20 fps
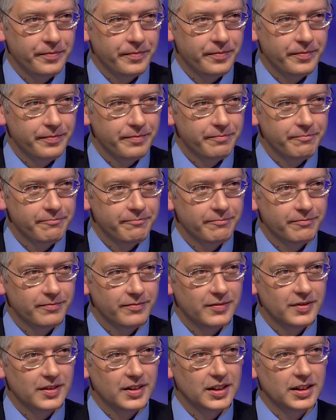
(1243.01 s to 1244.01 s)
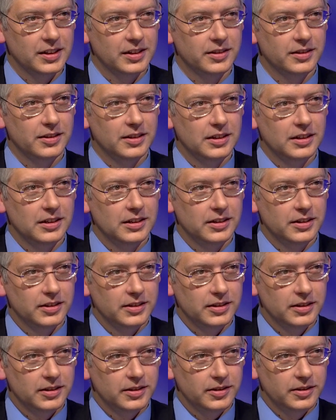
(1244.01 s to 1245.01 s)
potential impact for you in Spokane
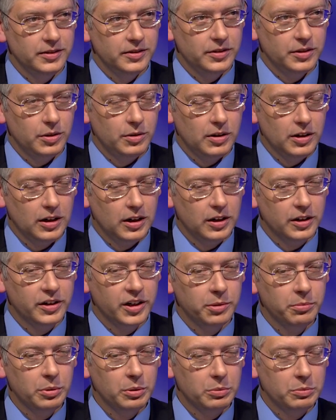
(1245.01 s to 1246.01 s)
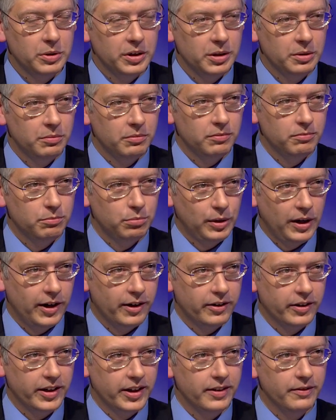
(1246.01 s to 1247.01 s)
Valley? So our number one
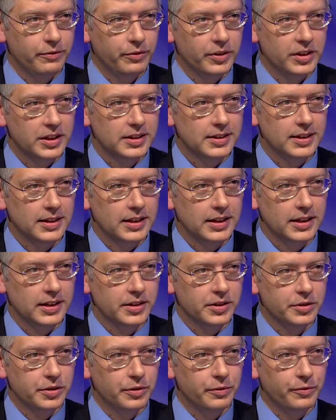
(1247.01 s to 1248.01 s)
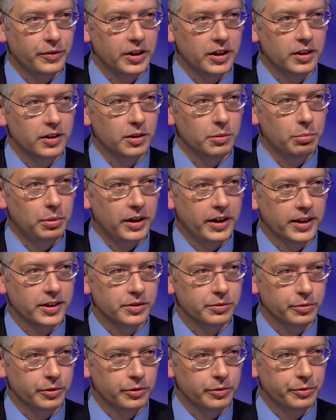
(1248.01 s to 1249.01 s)
priority for the city is to fund the
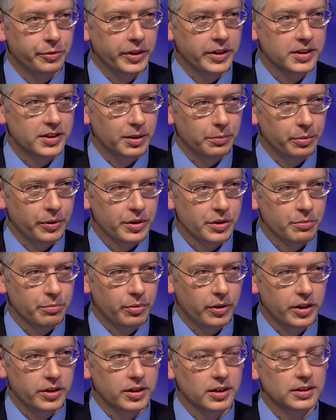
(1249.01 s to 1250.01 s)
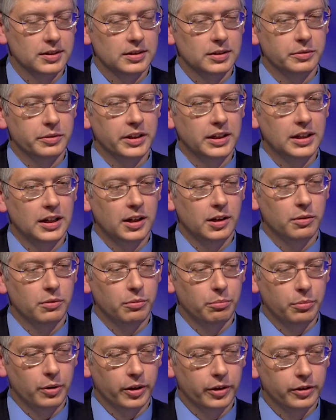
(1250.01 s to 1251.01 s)
Pines Road grade separation project. So we
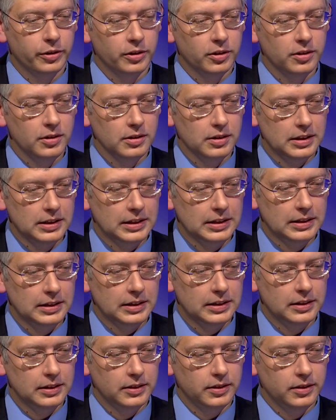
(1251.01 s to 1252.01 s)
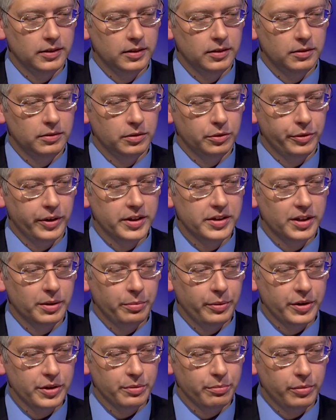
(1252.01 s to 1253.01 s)
got Barker, the grade
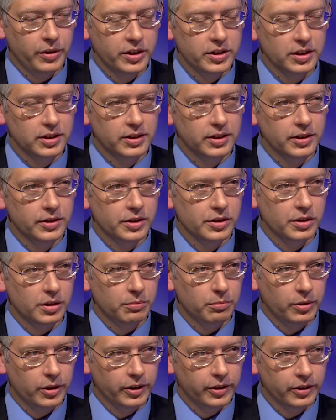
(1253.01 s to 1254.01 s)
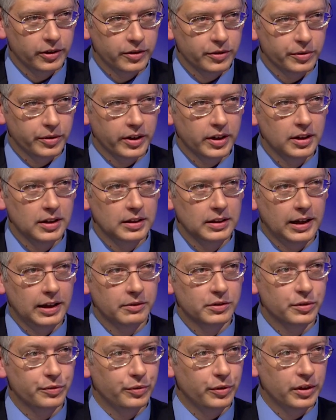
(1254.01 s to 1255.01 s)
separation project there just on Barker and Trent. That
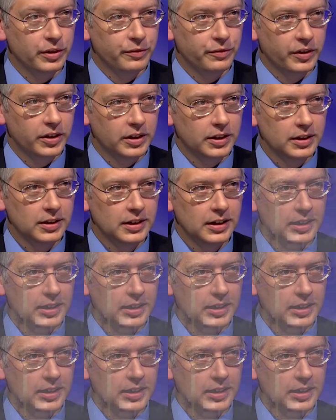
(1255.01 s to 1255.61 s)
one's fully funded.